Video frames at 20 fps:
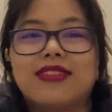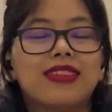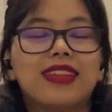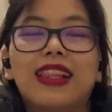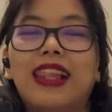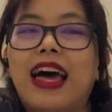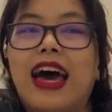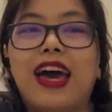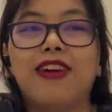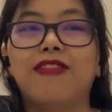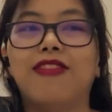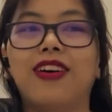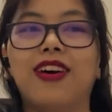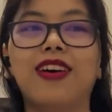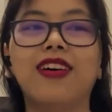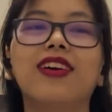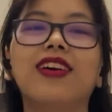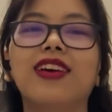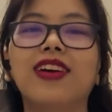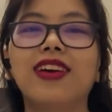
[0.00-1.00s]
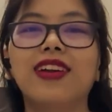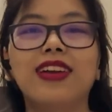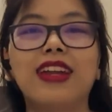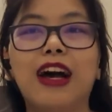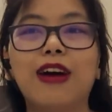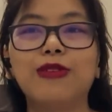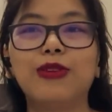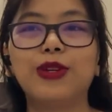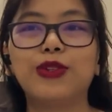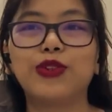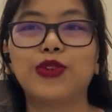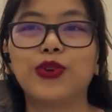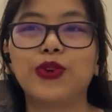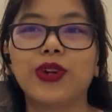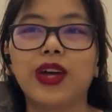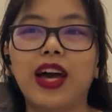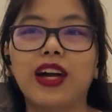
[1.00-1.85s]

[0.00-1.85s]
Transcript: saliva down her throat,